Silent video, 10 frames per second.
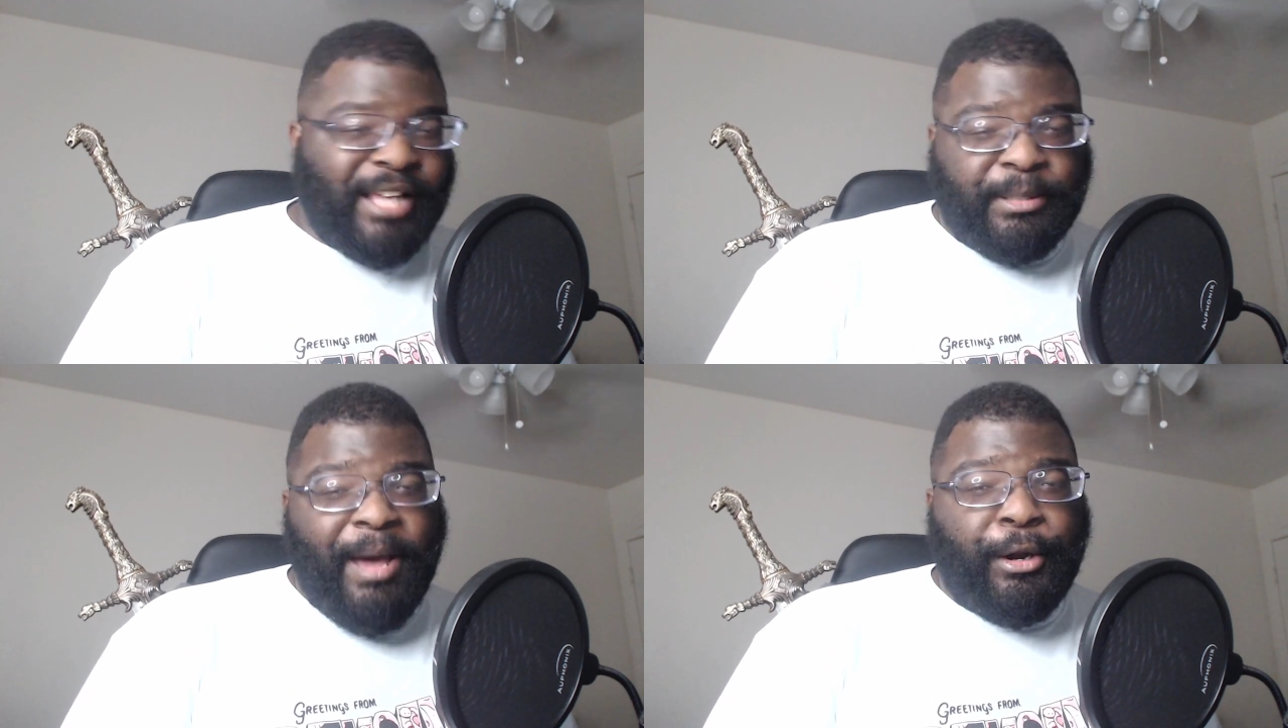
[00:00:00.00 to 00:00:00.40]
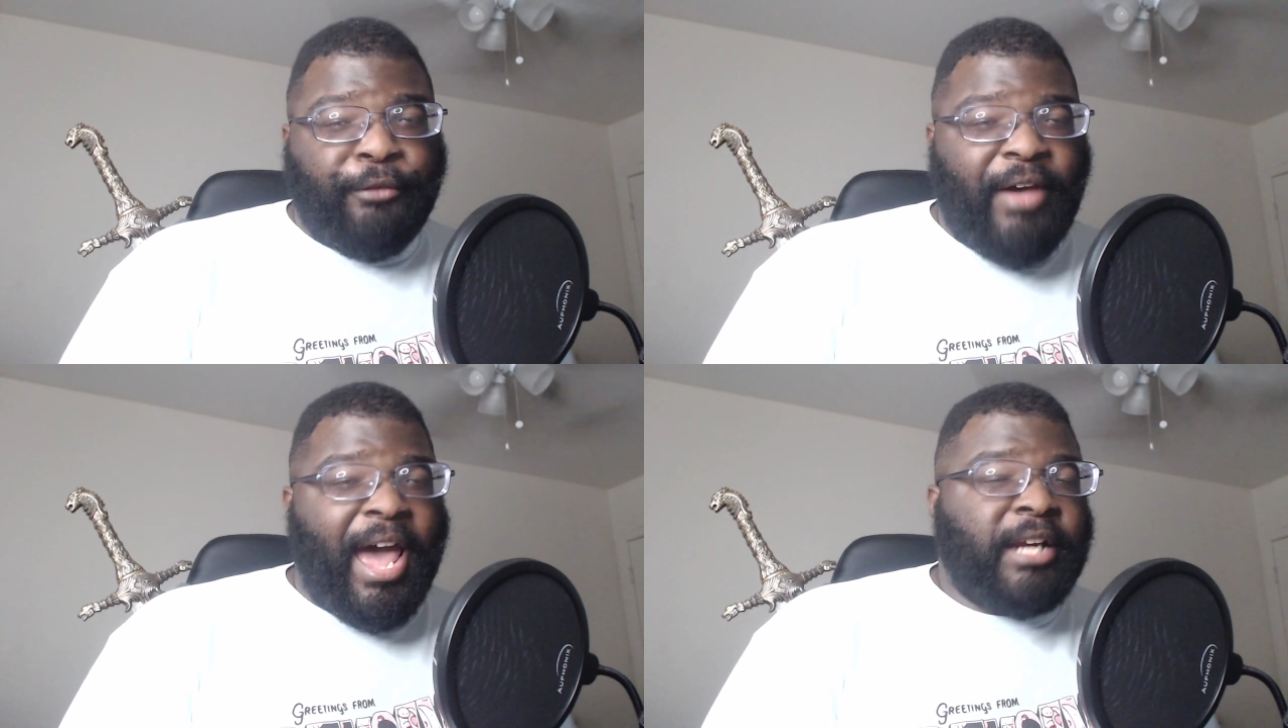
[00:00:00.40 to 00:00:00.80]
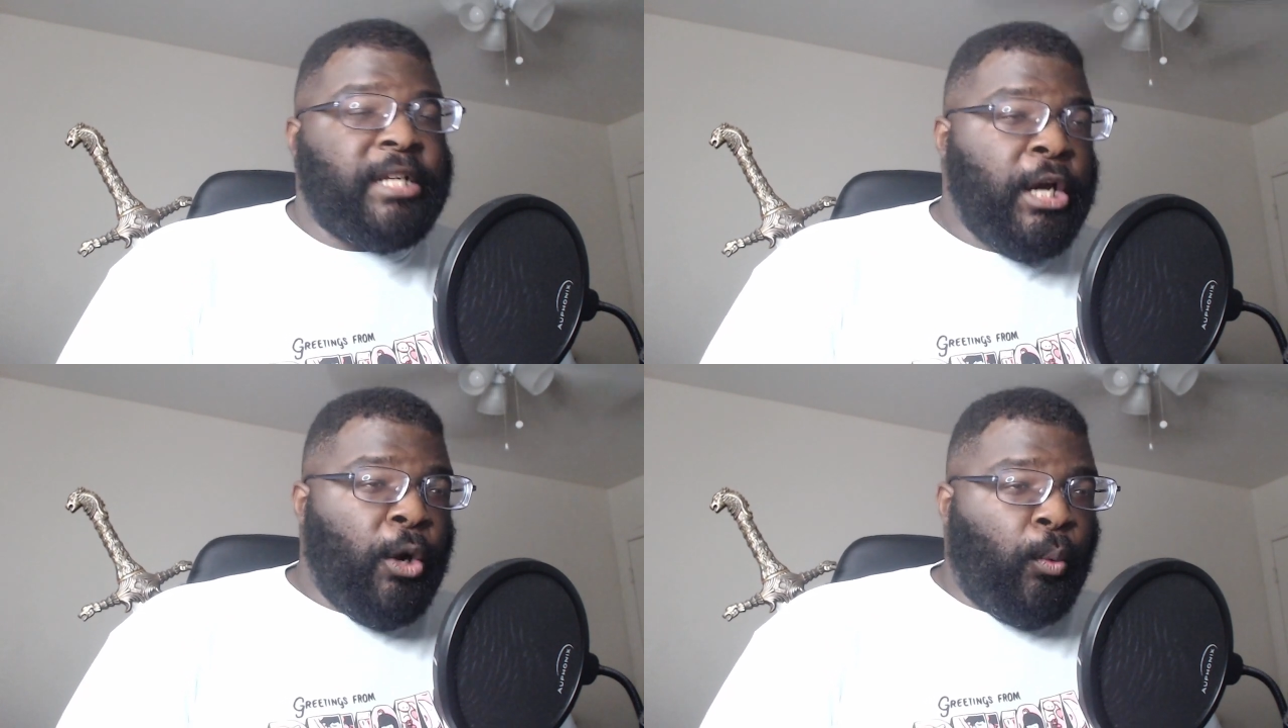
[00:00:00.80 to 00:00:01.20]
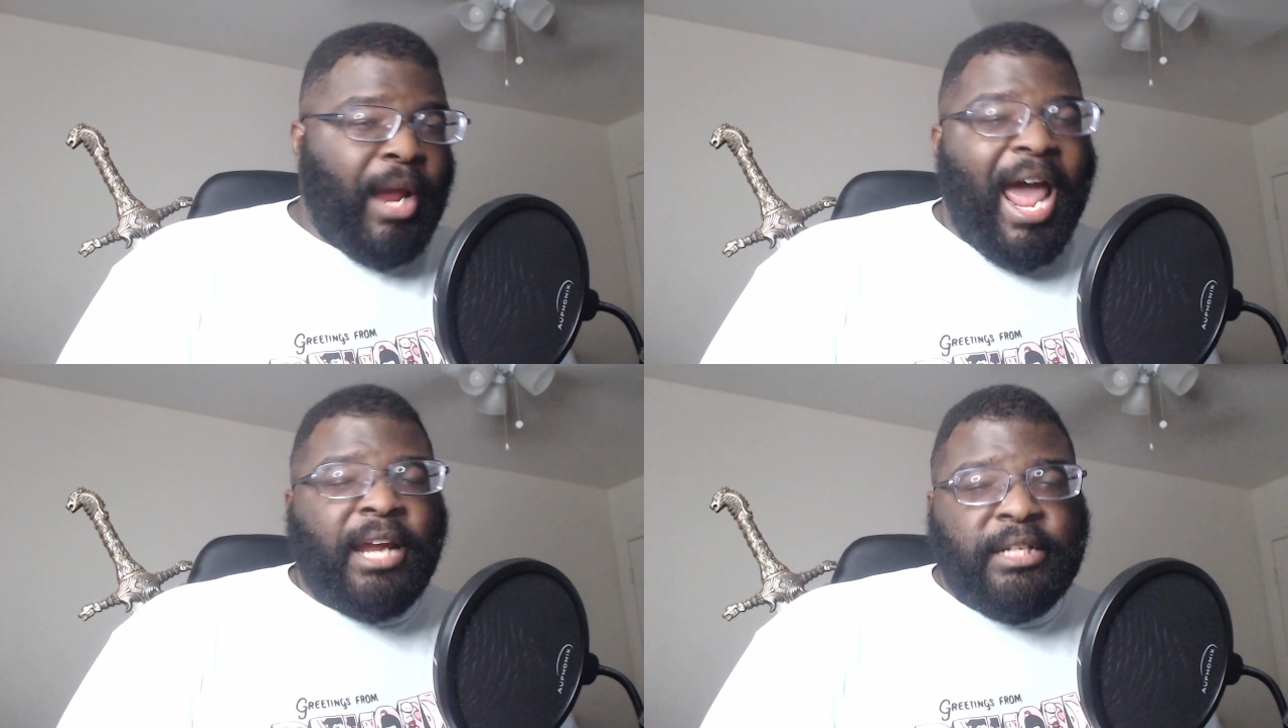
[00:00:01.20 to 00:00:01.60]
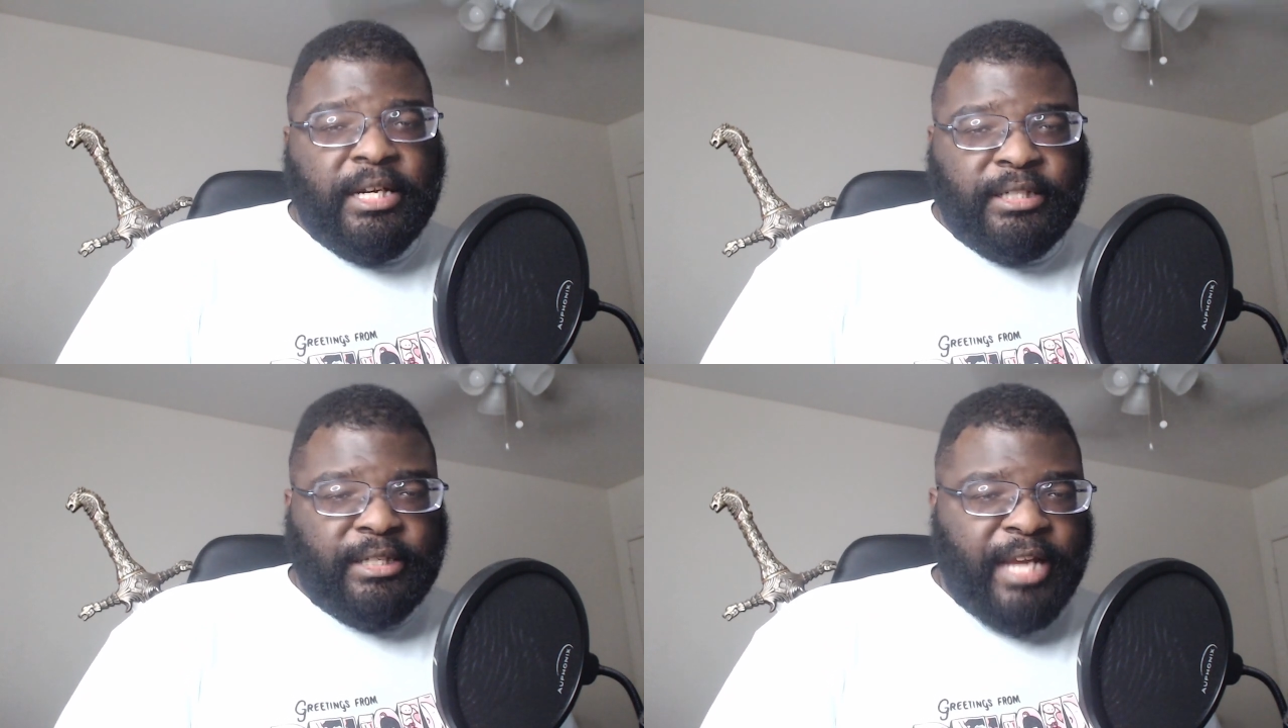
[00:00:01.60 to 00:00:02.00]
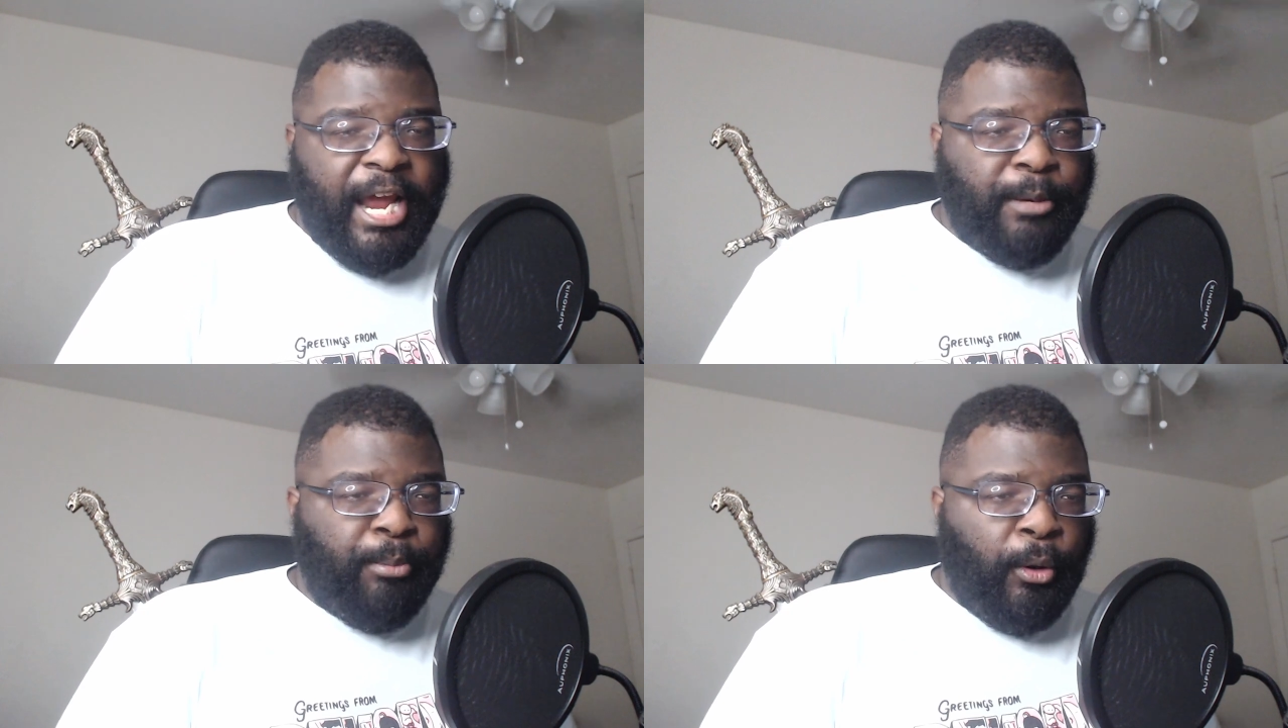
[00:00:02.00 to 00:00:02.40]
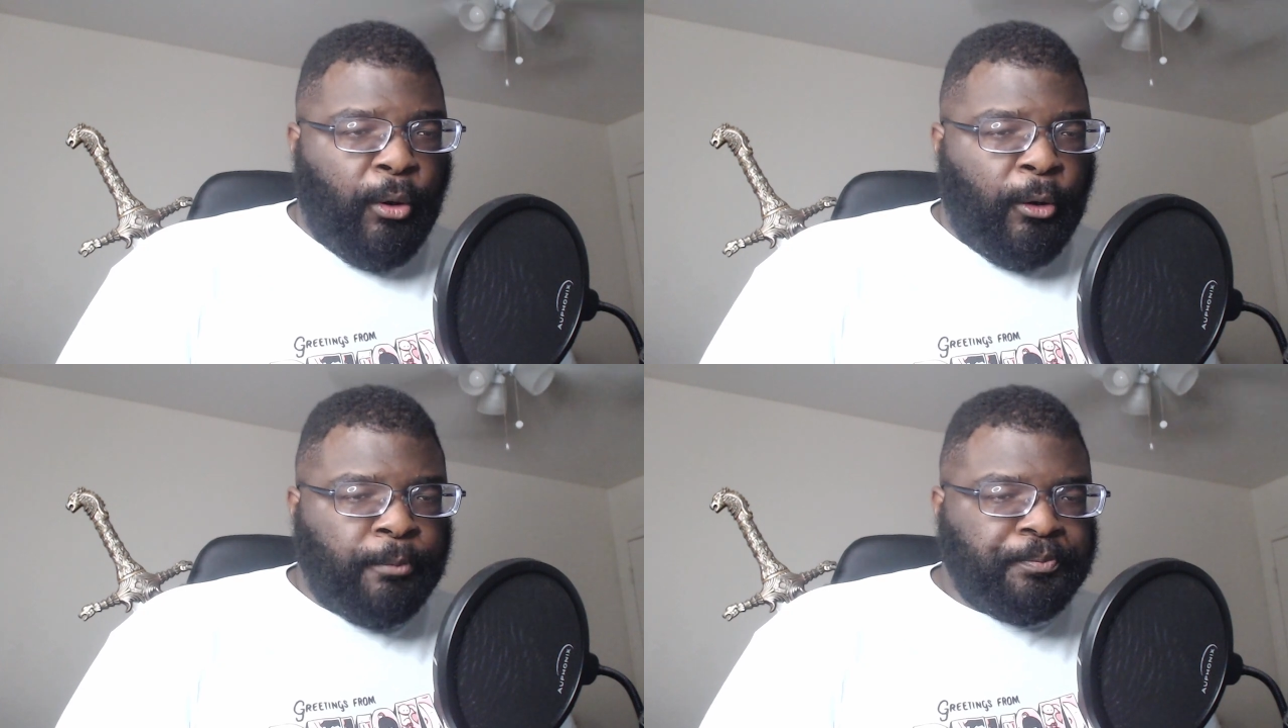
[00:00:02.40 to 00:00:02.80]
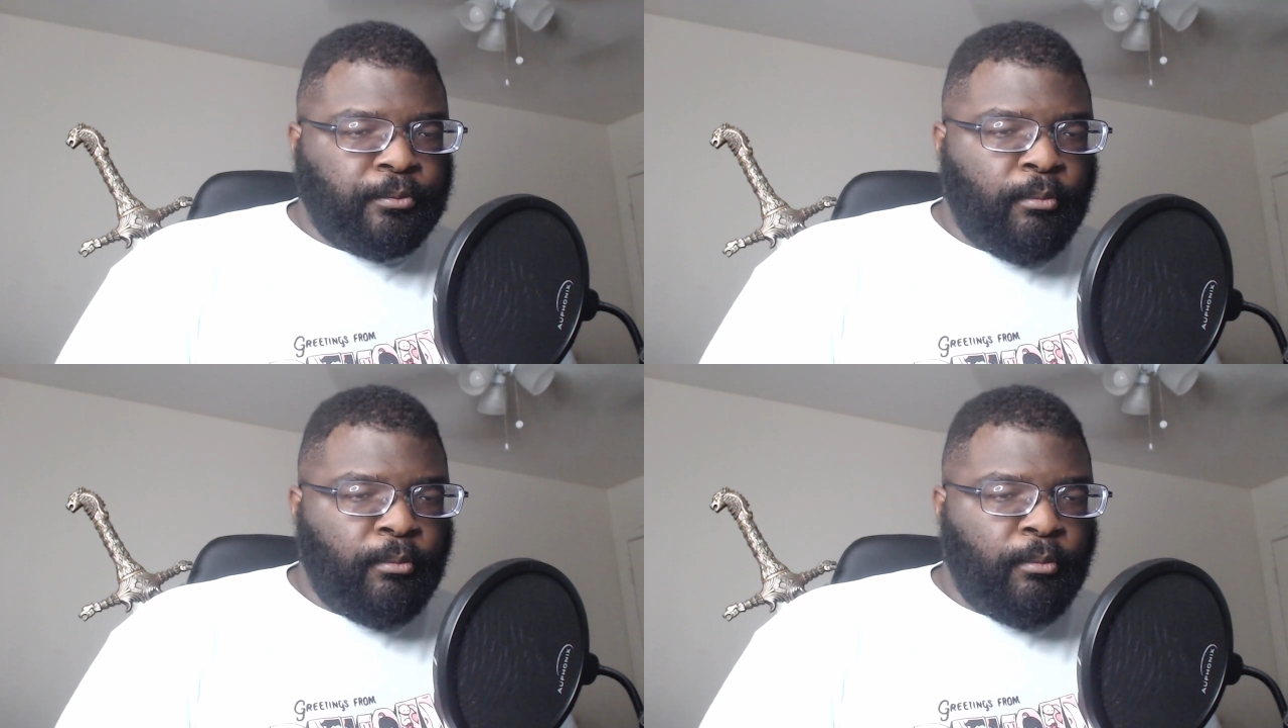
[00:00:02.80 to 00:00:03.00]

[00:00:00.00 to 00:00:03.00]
As a matter of fact, reacting to Dan Bull